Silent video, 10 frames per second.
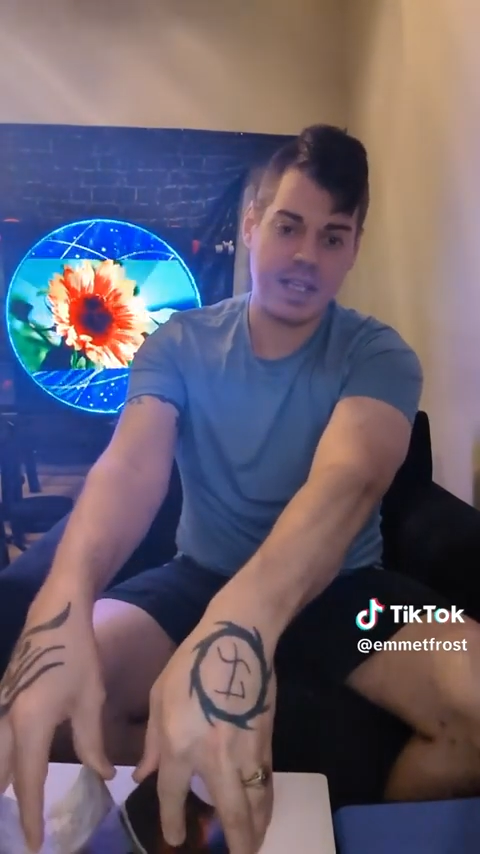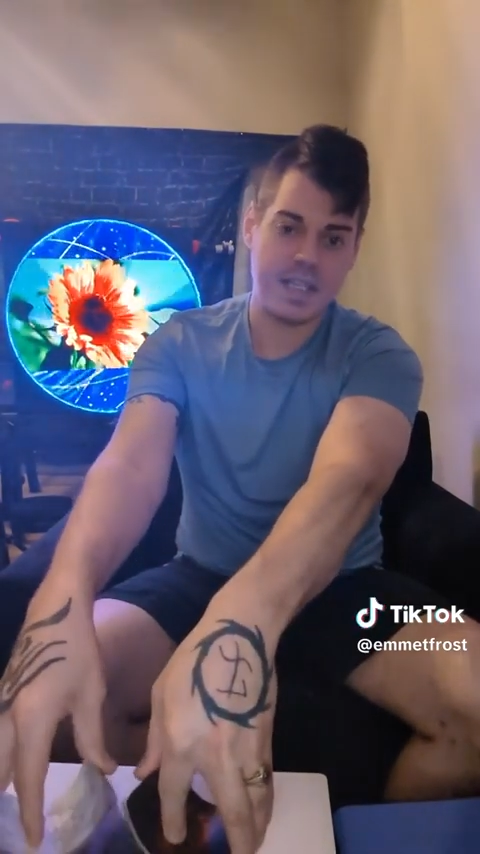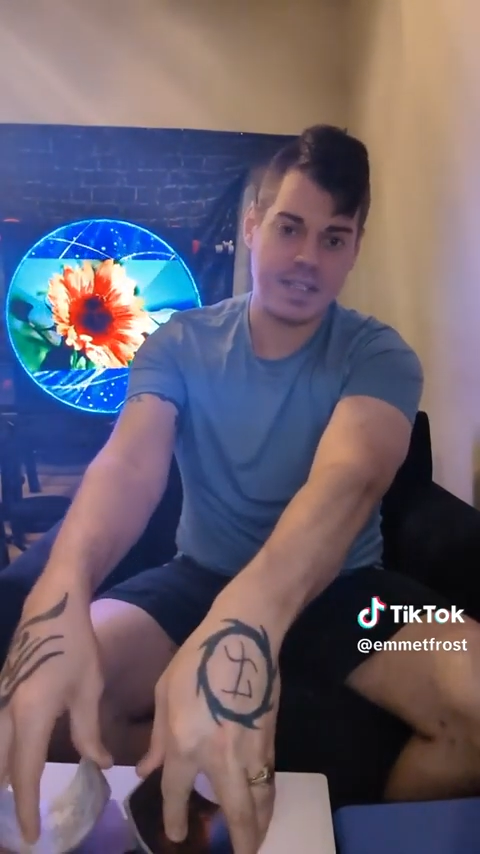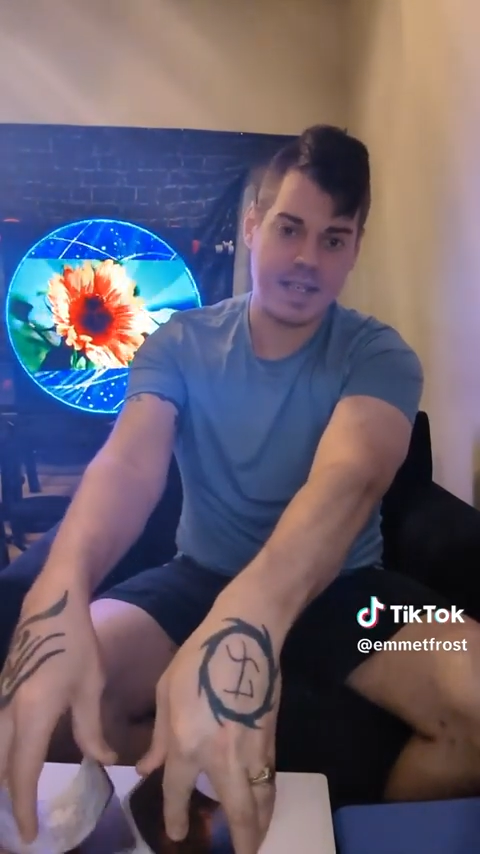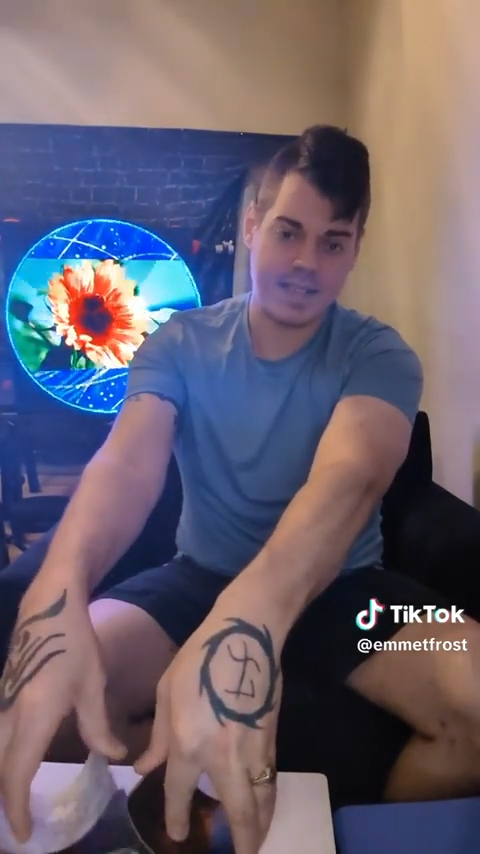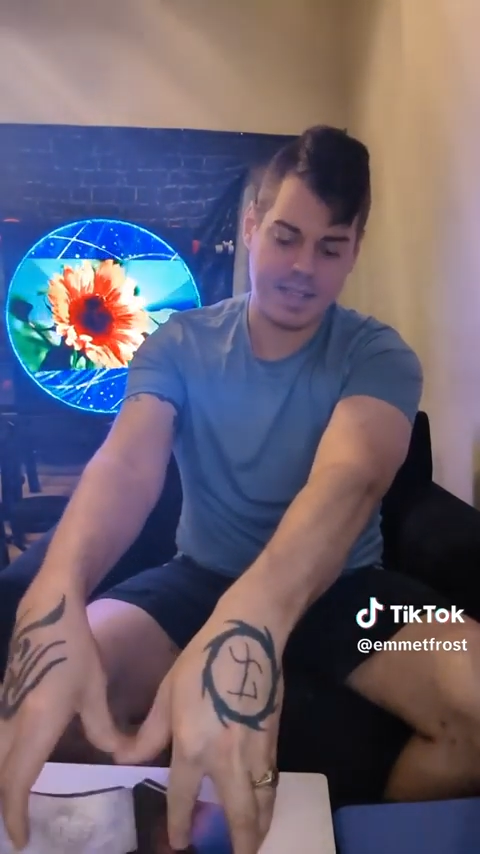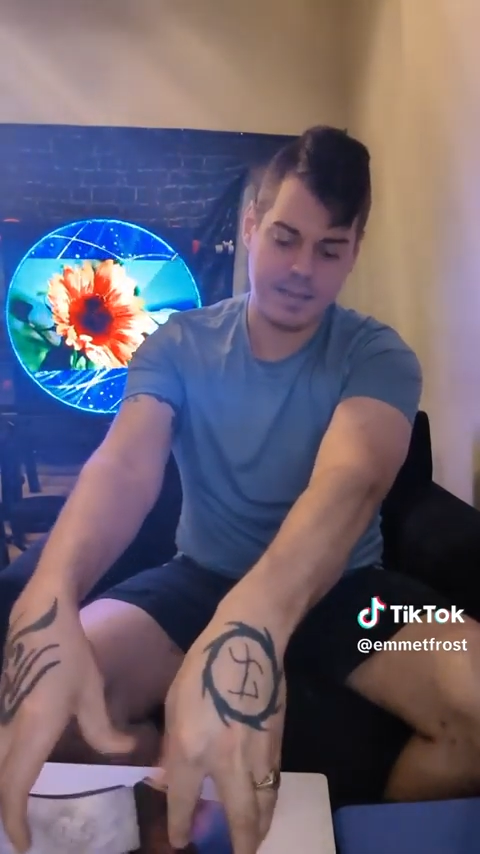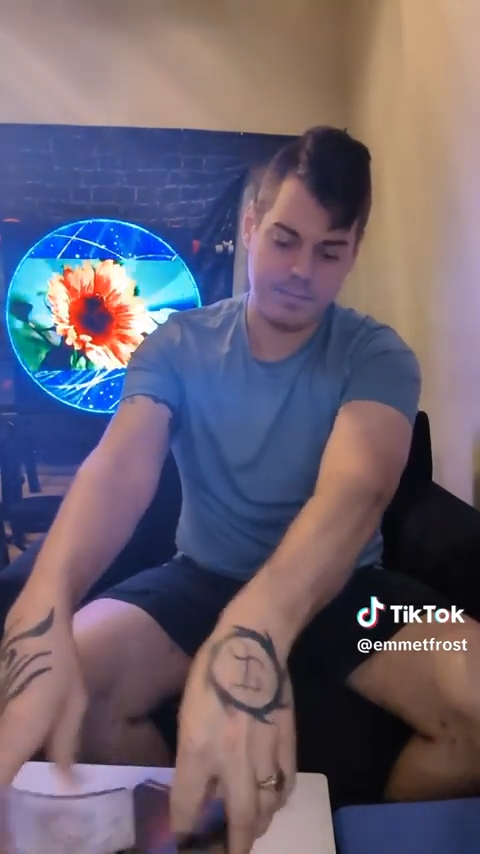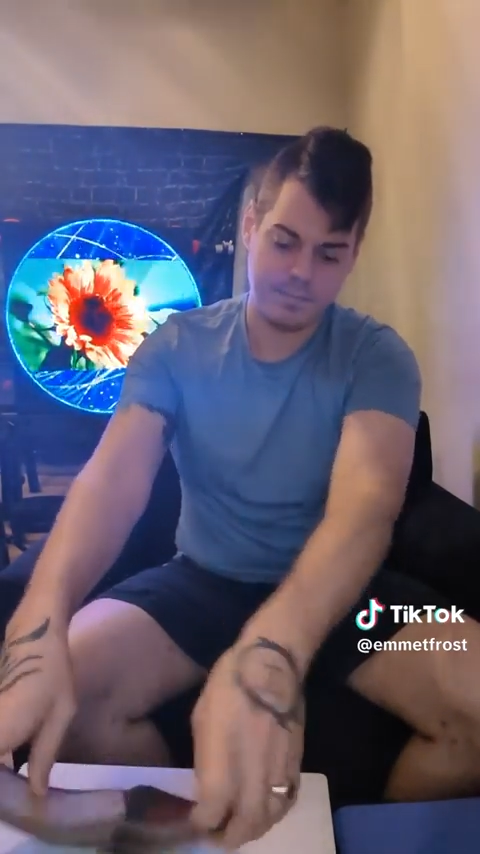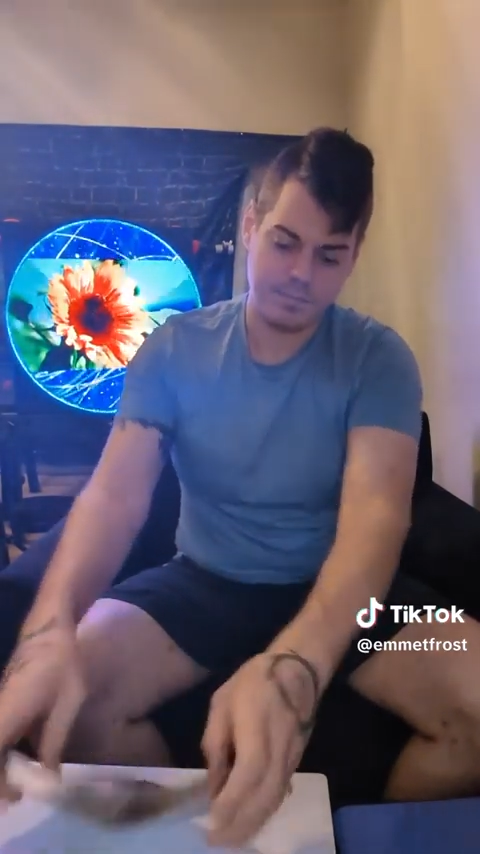this lesson
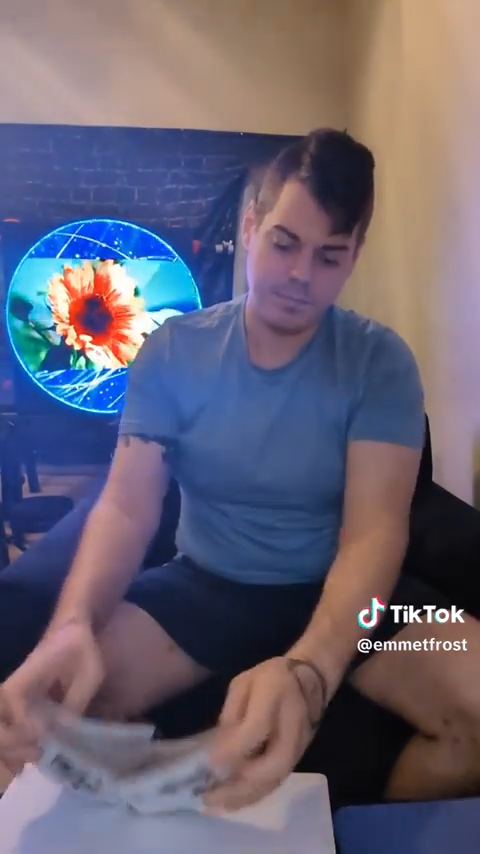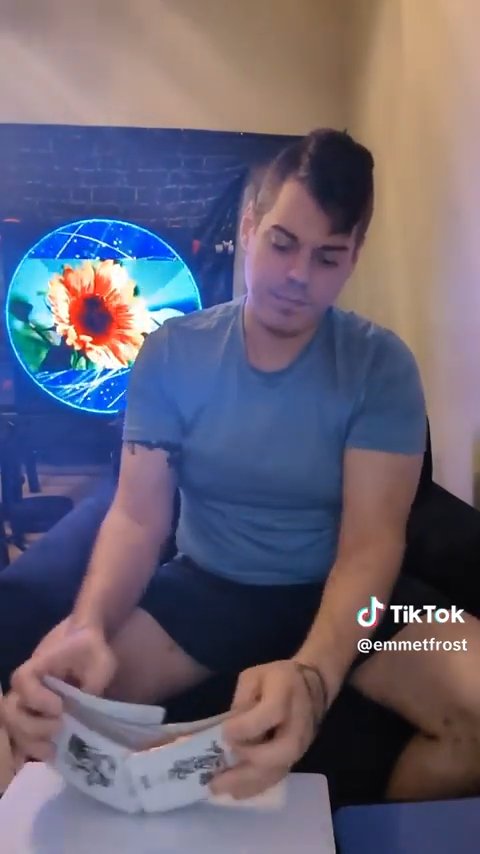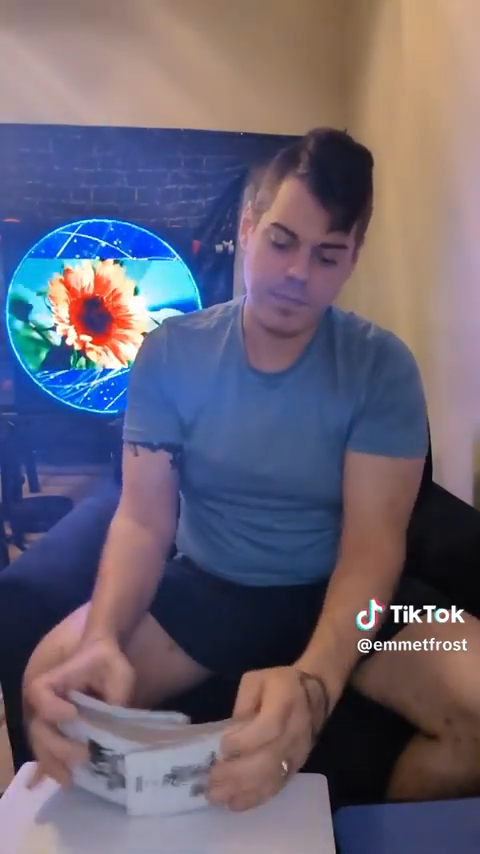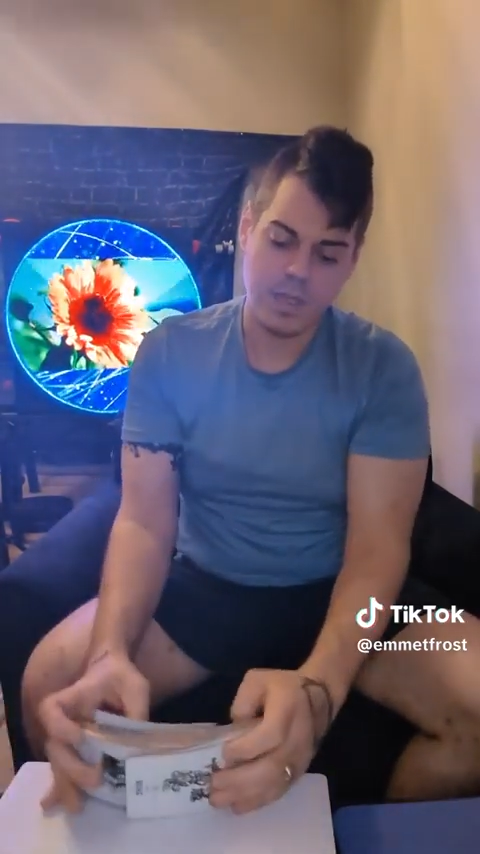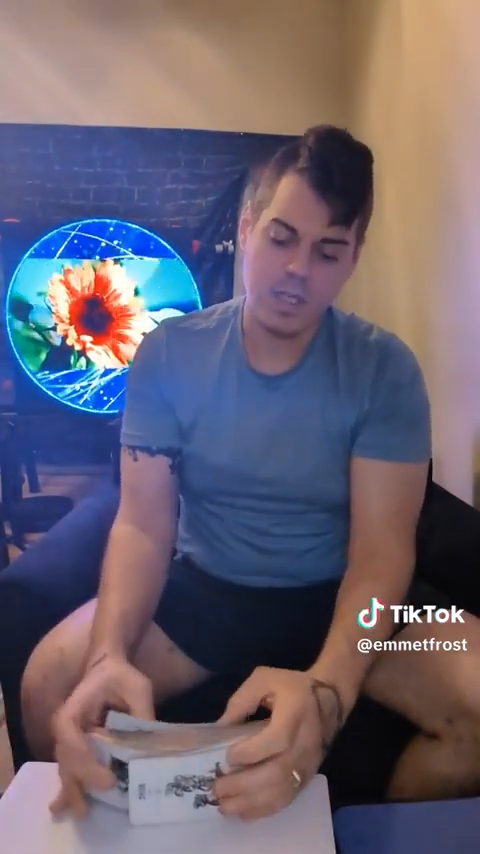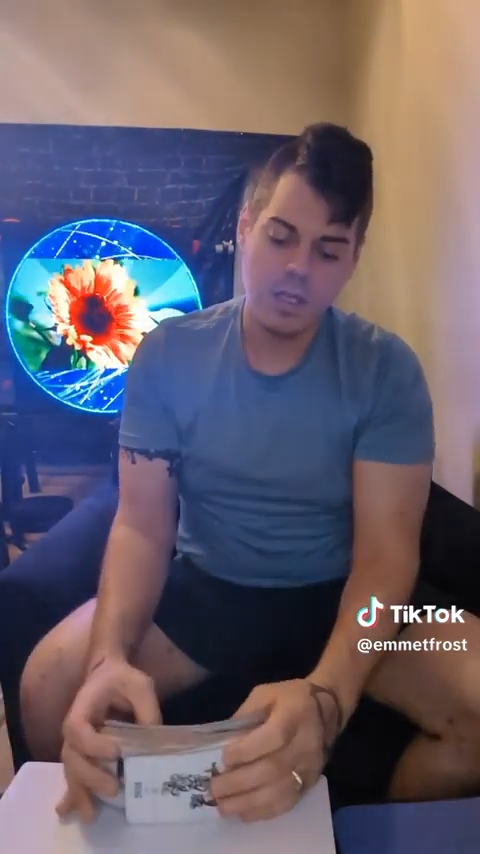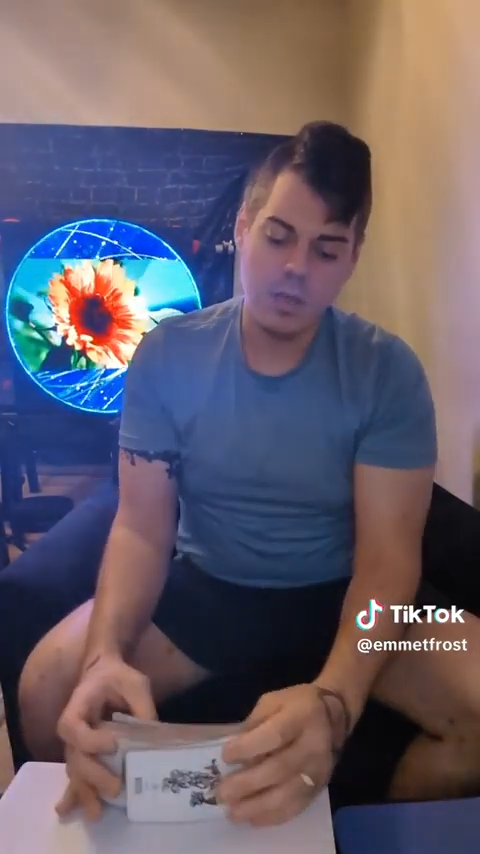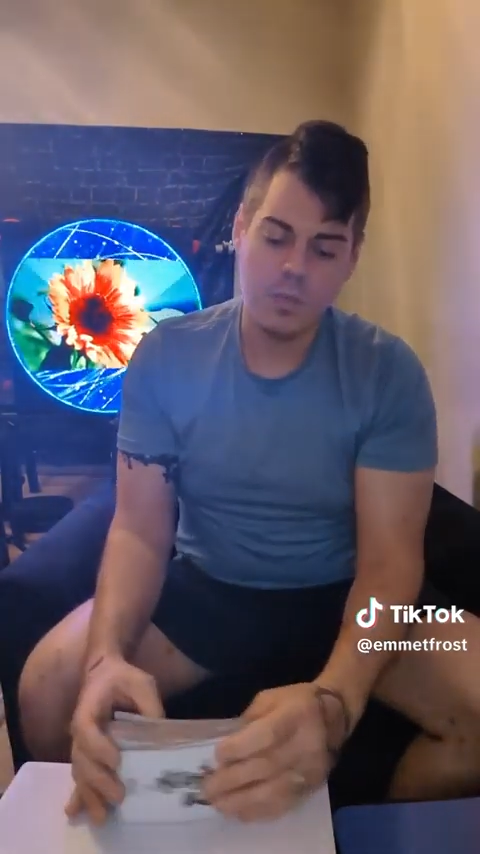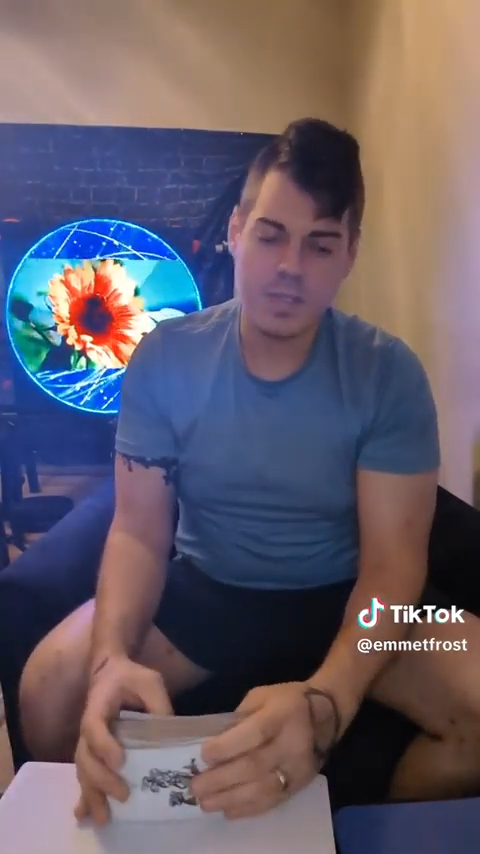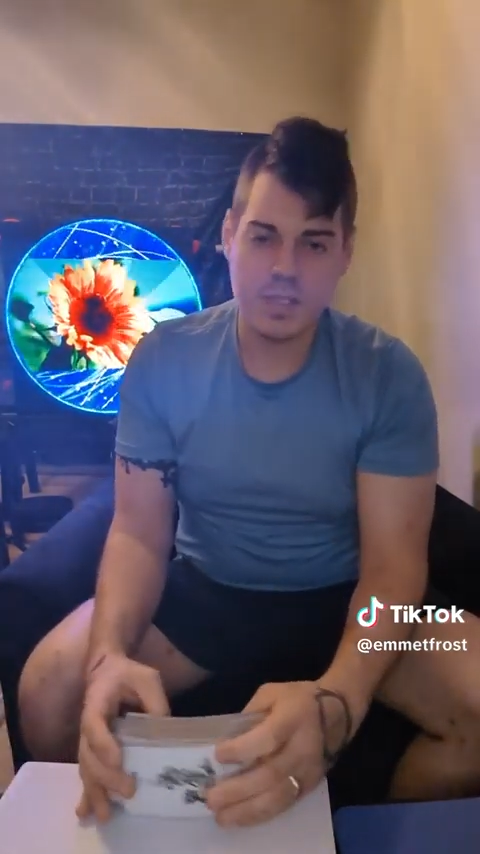
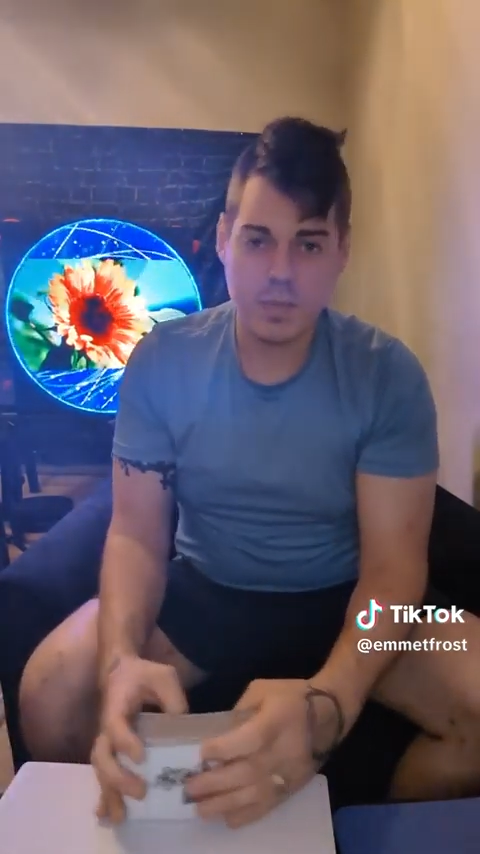was